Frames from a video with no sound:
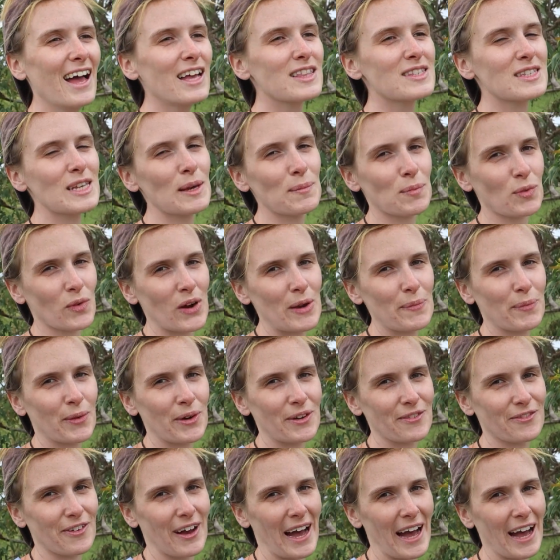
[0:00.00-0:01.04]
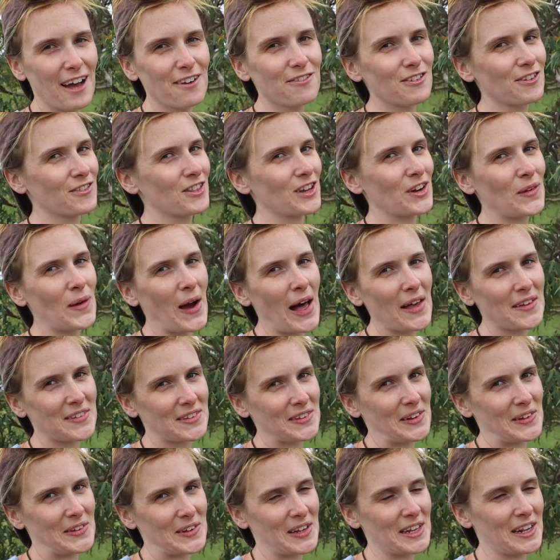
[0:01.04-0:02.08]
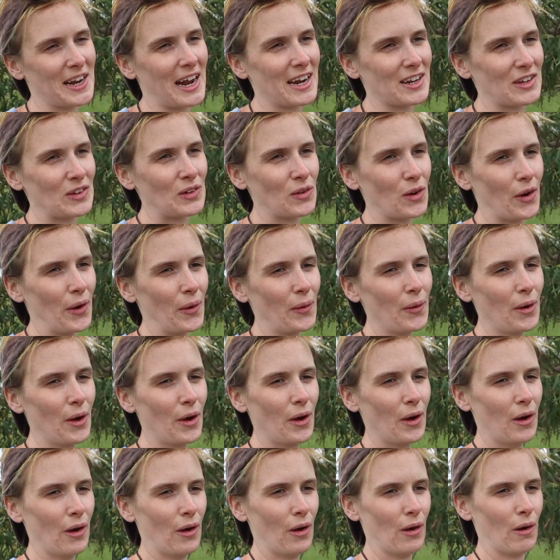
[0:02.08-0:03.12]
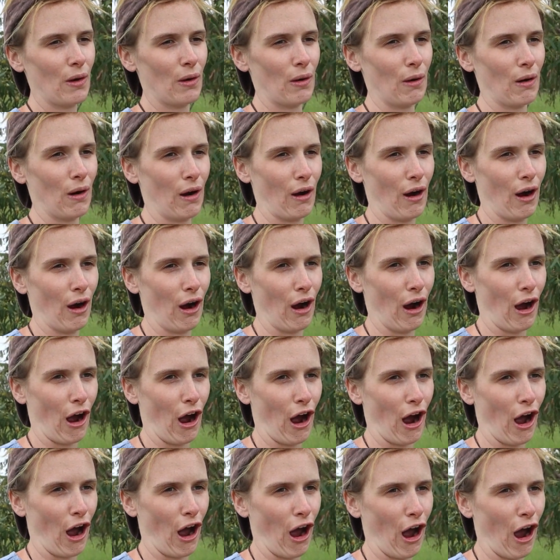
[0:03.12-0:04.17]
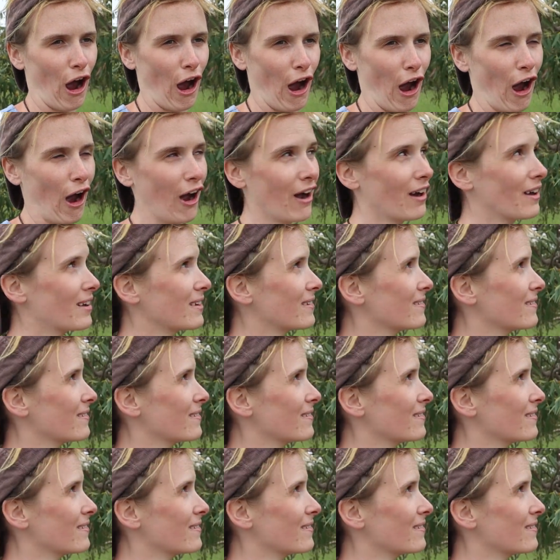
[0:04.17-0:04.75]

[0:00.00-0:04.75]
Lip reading: Tip 3.5, if the koala's not looking at you, go "Roar,"